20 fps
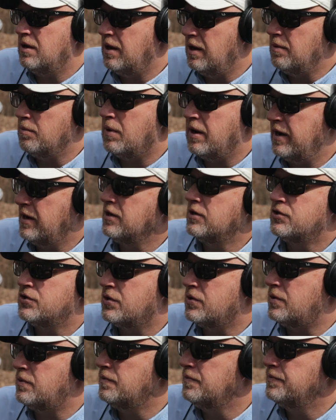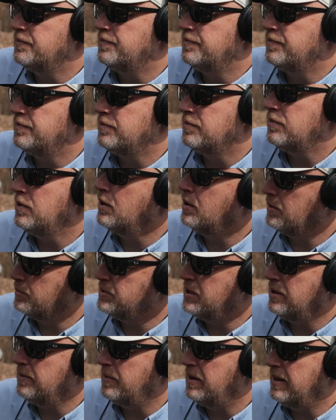in my control. You know what I'm
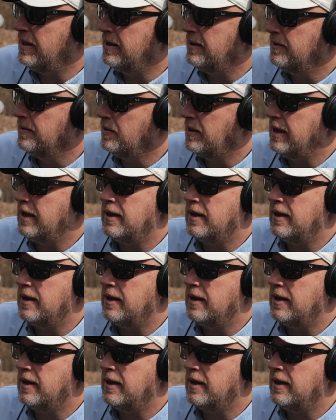saying by that?